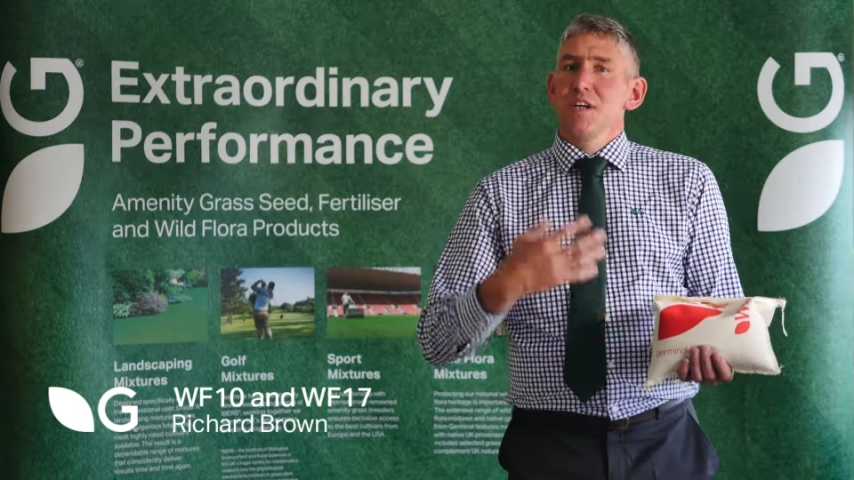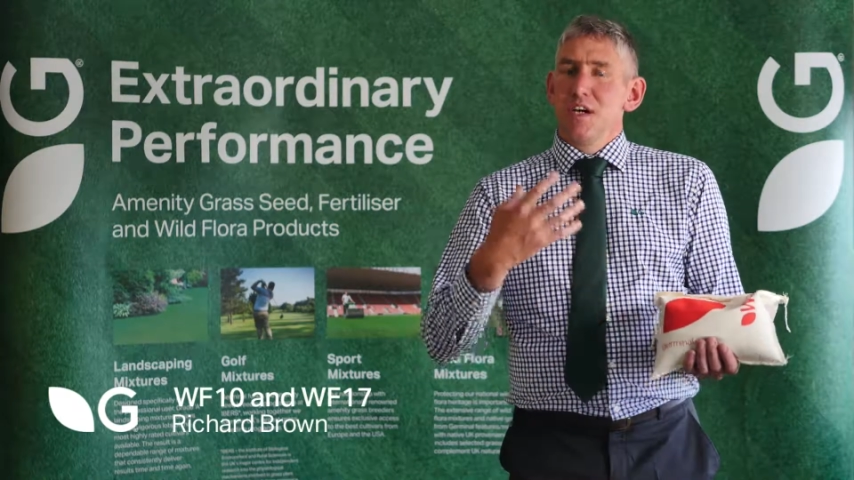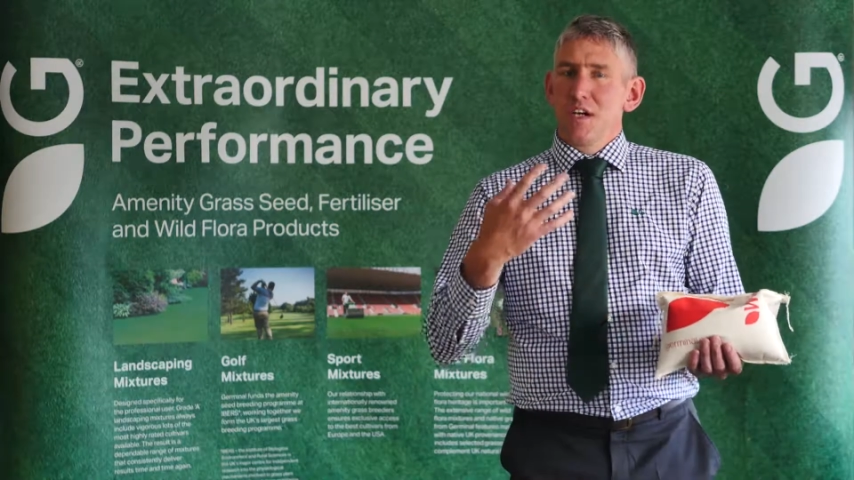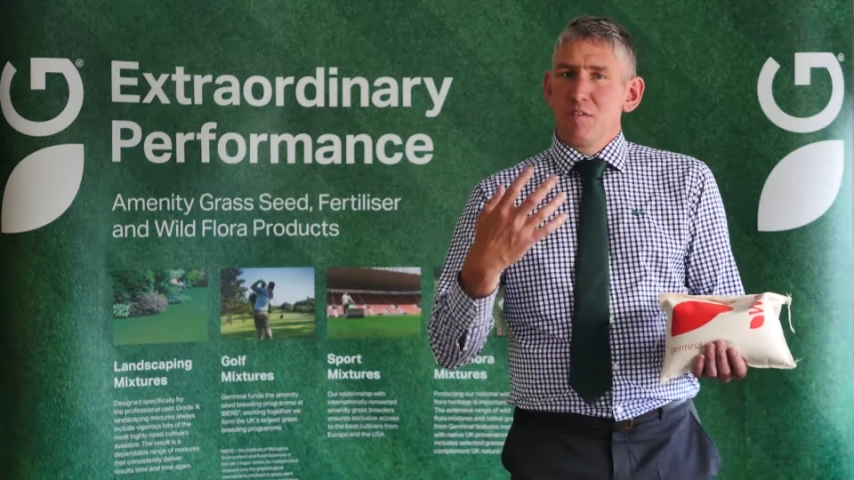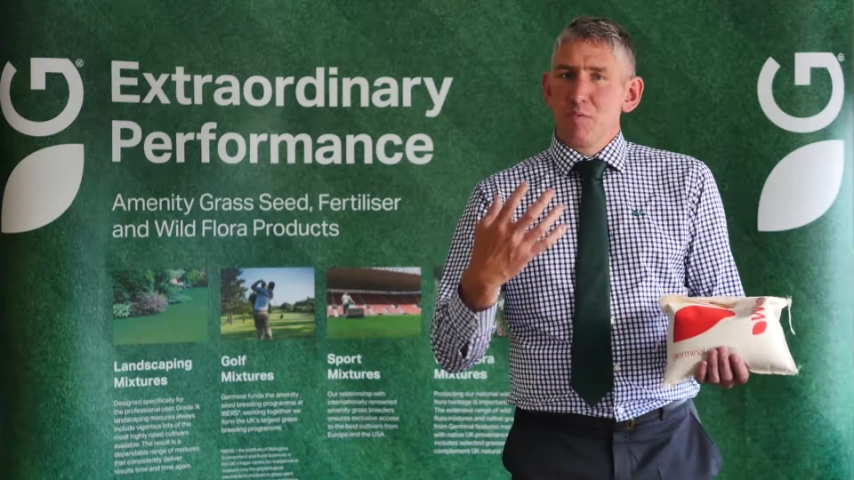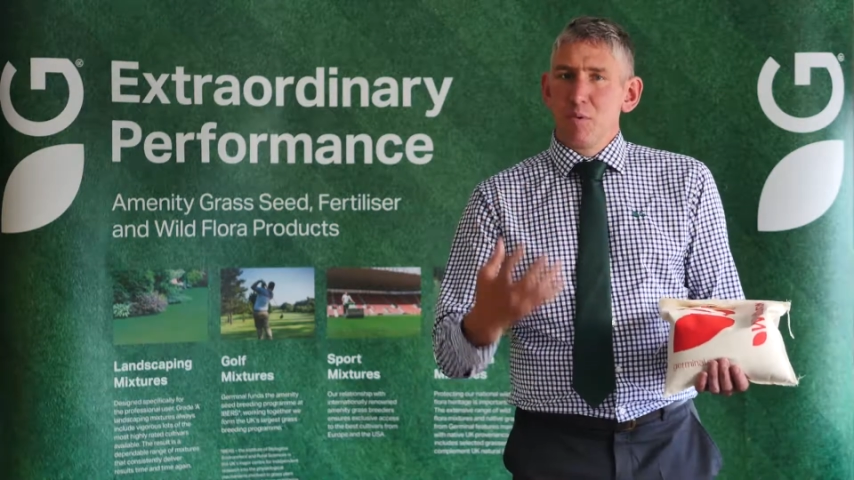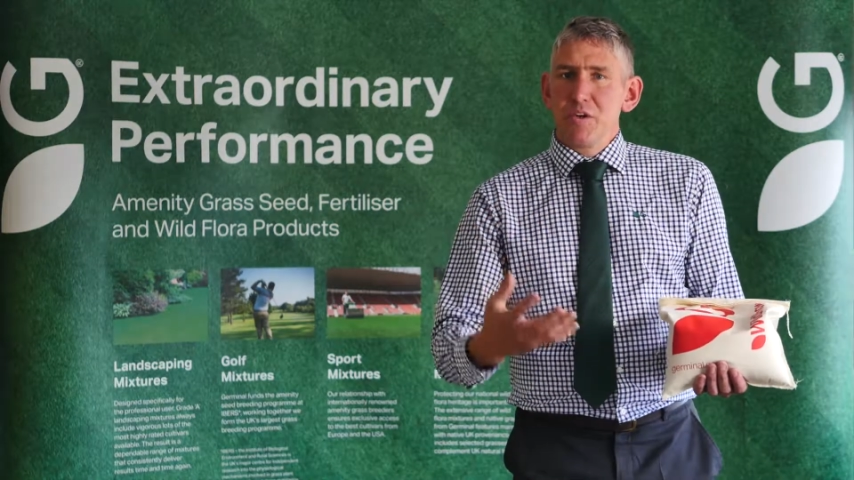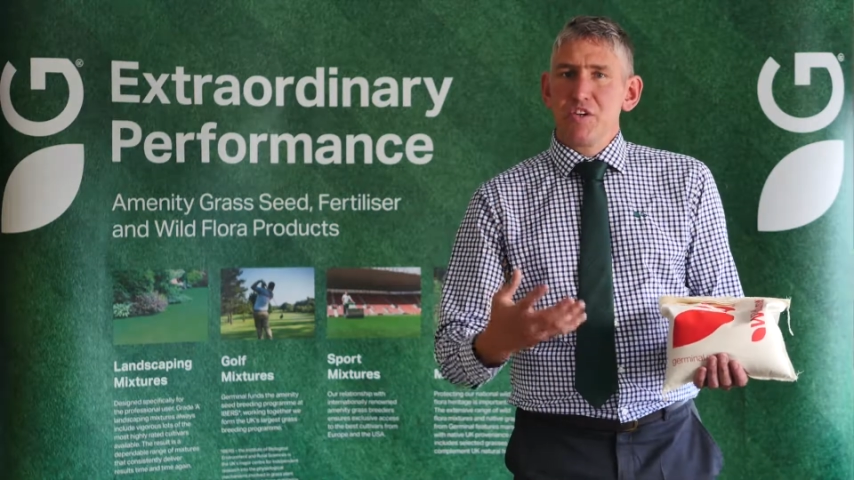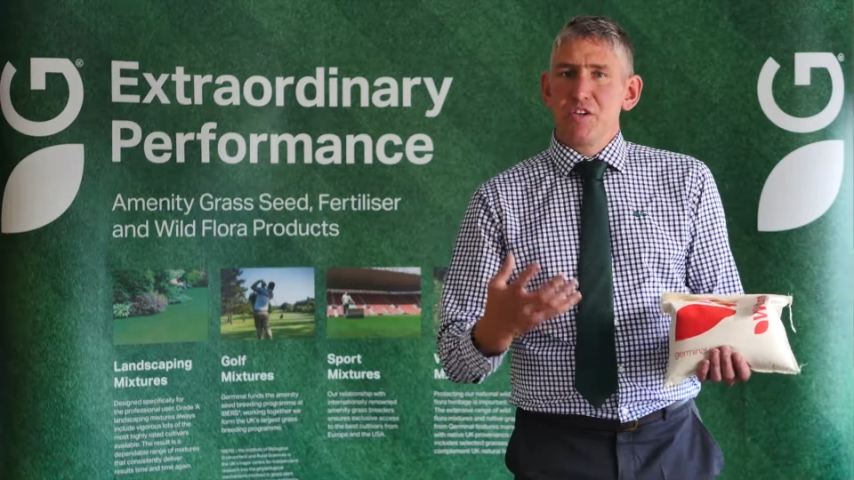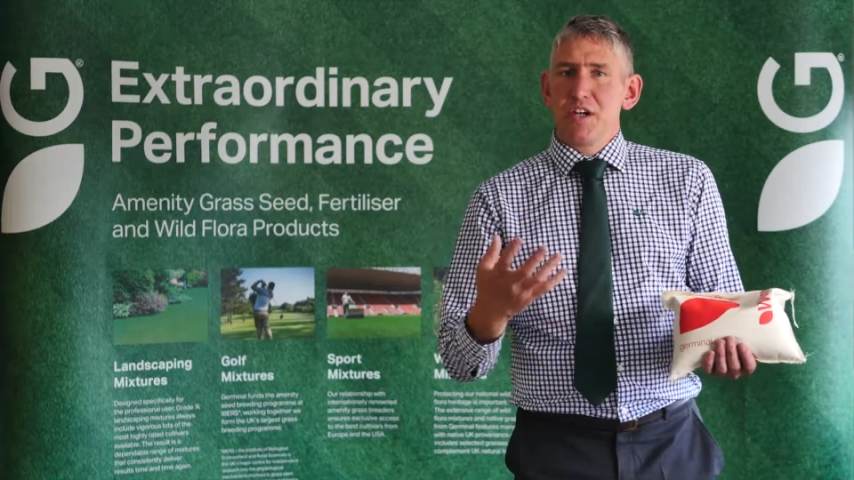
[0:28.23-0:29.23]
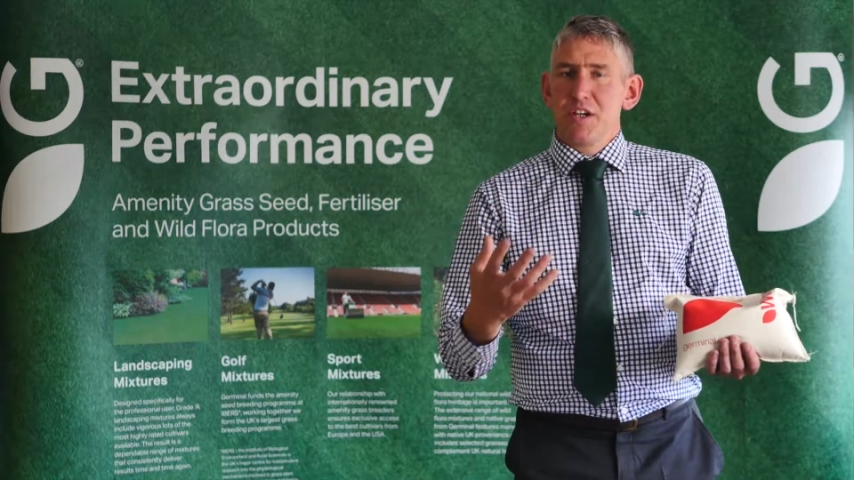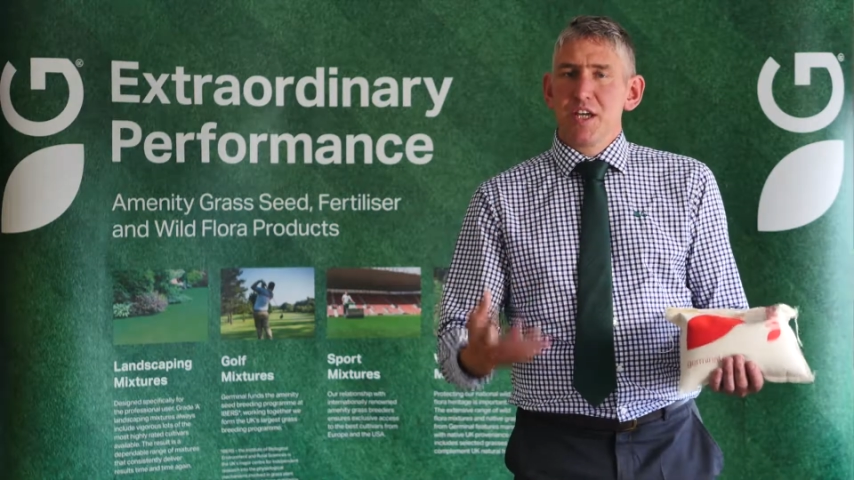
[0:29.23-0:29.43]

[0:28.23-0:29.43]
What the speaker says: and given moisture and